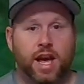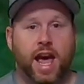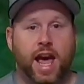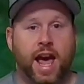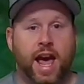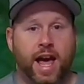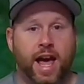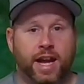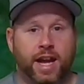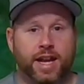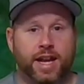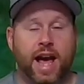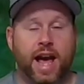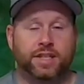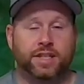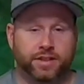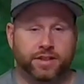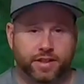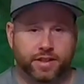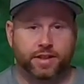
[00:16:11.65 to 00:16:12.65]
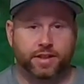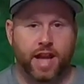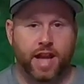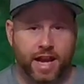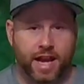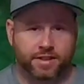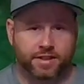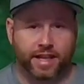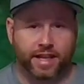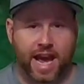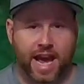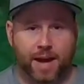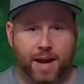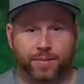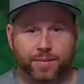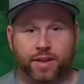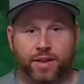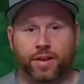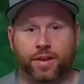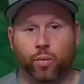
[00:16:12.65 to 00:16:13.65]
And as the
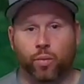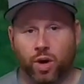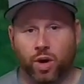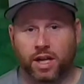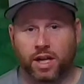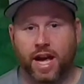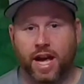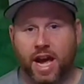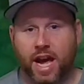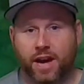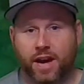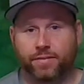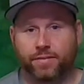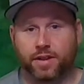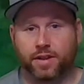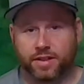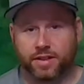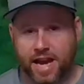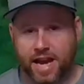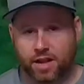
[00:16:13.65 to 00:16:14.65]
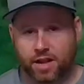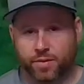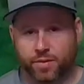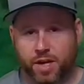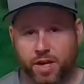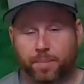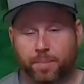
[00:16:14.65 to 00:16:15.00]
captain, they're 1.5 the salary,